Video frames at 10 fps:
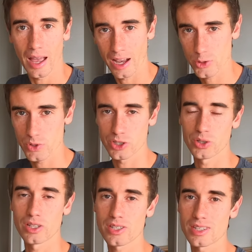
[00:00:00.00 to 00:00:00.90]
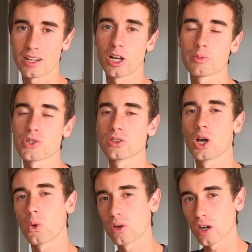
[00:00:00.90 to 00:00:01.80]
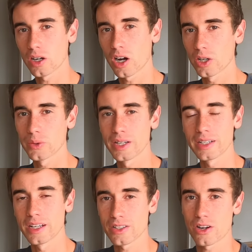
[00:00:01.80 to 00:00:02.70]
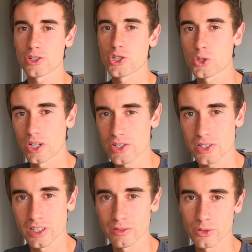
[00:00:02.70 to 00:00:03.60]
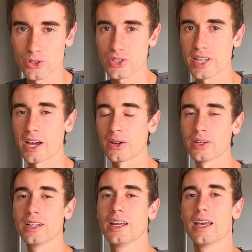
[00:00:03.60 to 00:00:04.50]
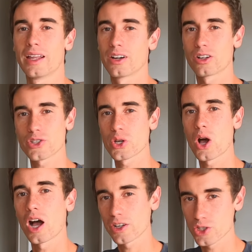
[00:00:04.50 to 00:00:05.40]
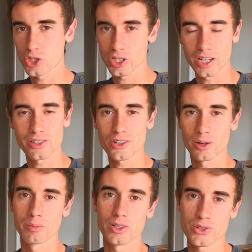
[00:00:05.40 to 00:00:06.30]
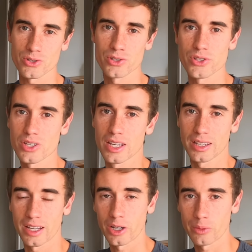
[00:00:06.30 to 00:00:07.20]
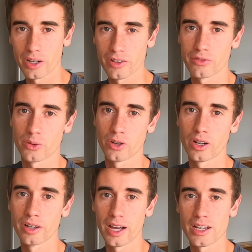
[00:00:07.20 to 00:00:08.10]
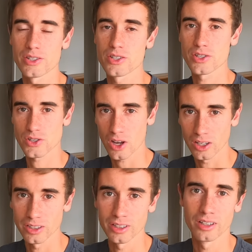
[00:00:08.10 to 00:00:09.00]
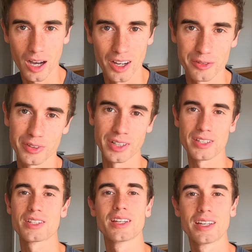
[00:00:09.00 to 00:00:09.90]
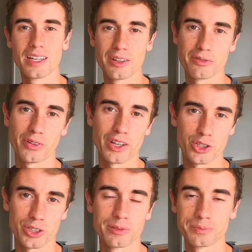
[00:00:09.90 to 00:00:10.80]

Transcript: As we do this, it helps lower our heart rate, get our stress levels down, and it also oxygenates our muscles, getting ready for a nice, solid, confident inflation.